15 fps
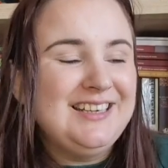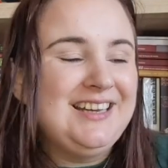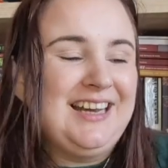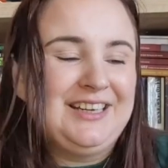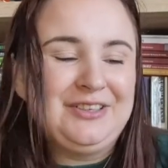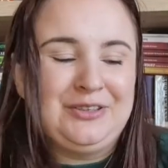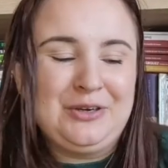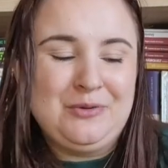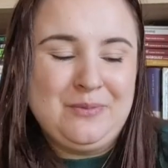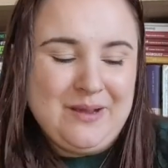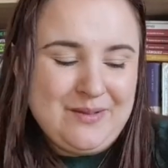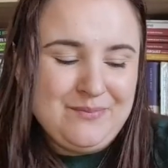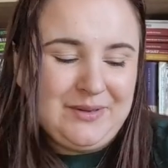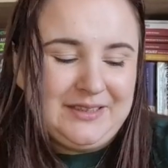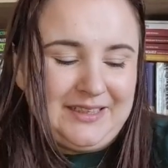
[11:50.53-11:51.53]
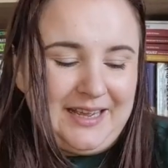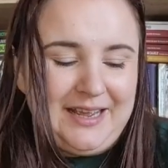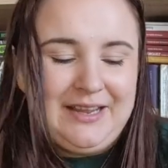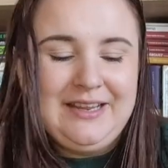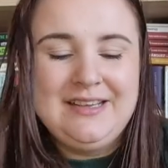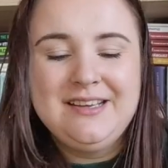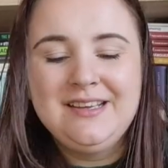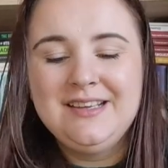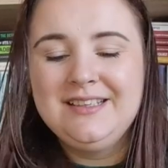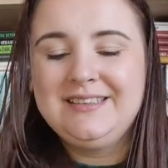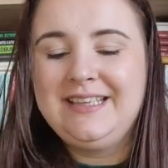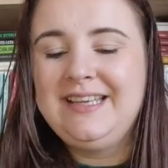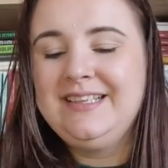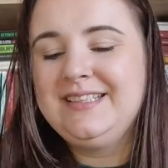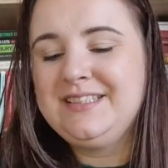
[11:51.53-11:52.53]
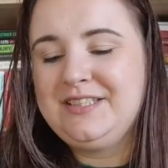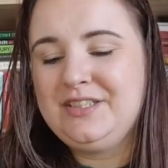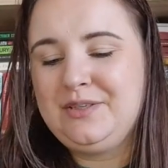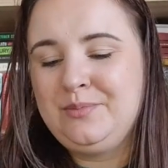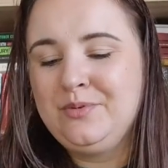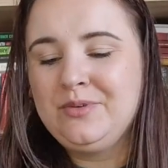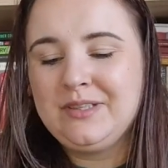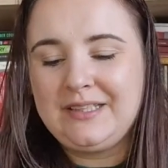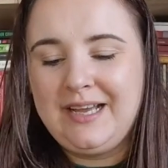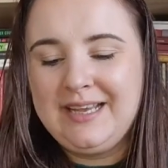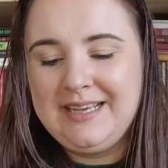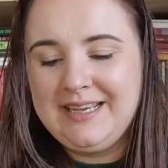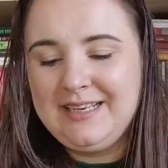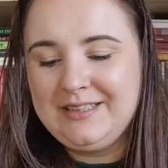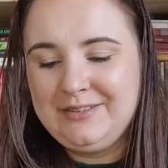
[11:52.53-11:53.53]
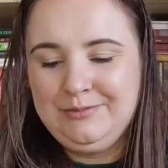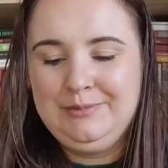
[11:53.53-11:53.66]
I don't know when, but I think this is a book that I cannot